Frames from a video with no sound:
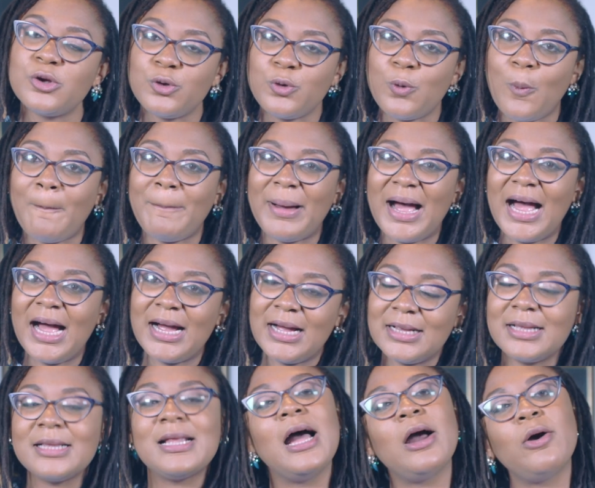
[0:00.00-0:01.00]
You pack
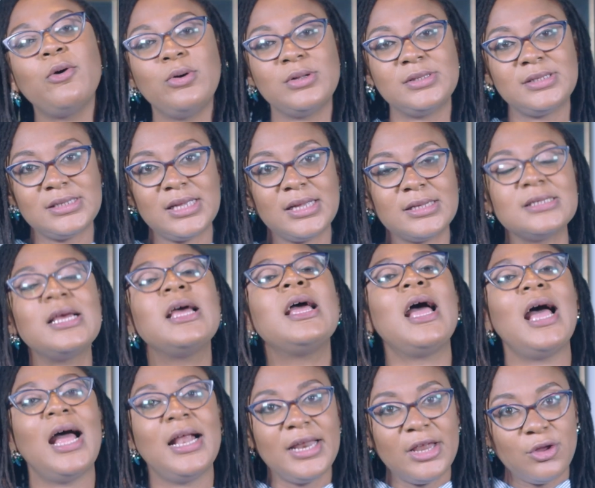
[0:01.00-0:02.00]
that content
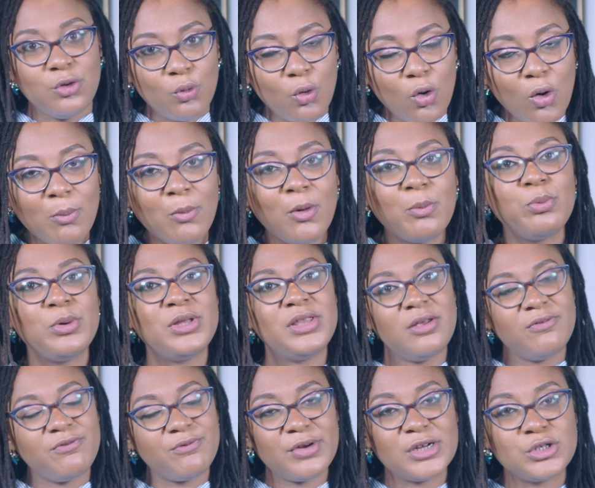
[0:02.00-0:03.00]
and then you come up with
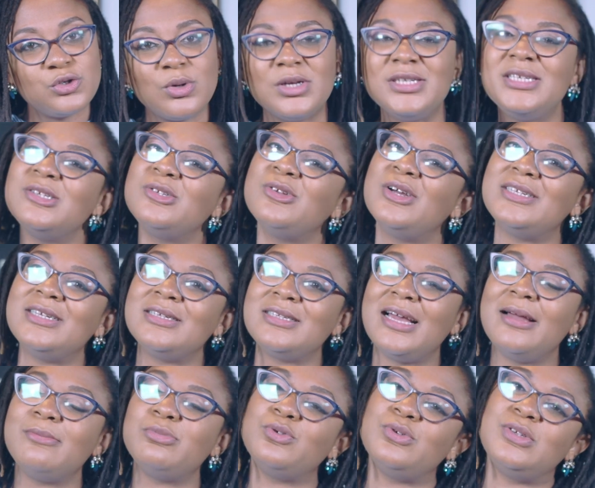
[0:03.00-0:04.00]
a fresh one. This is not the
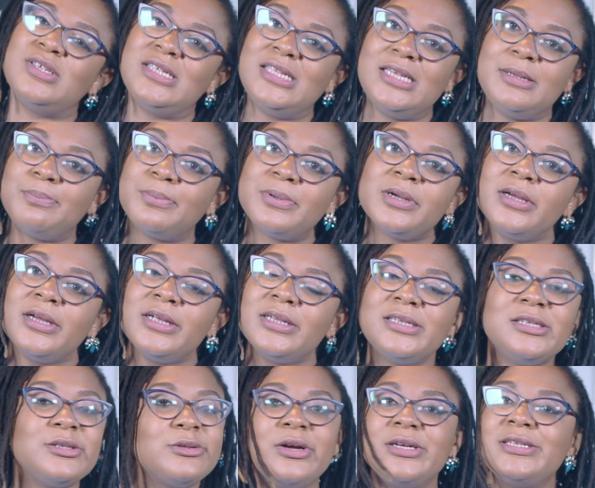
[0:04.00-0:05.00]
time to sleep.
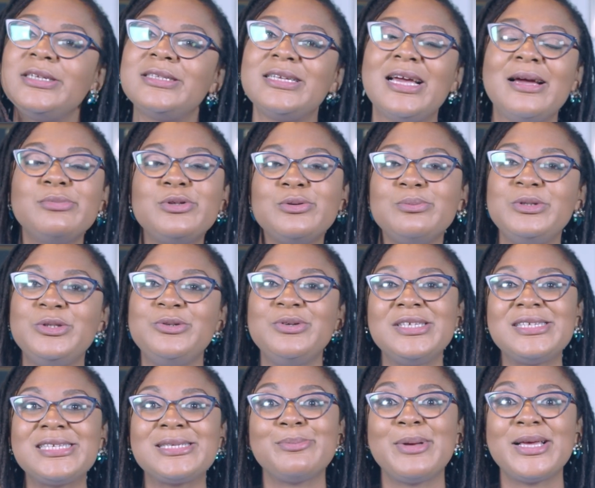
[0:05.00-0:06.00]
This is not the time to be
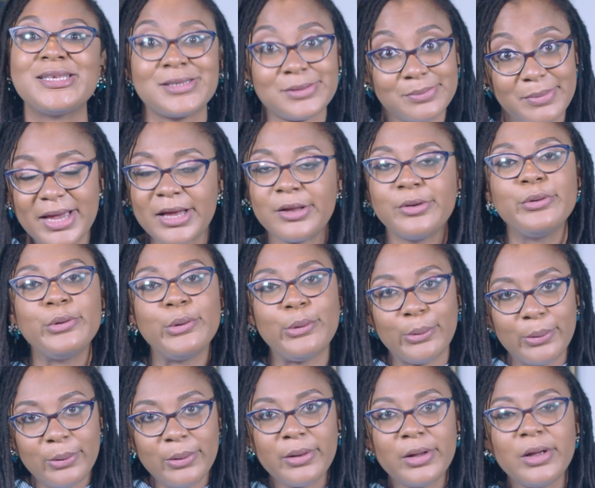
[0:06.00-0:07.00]
doing smeh. No.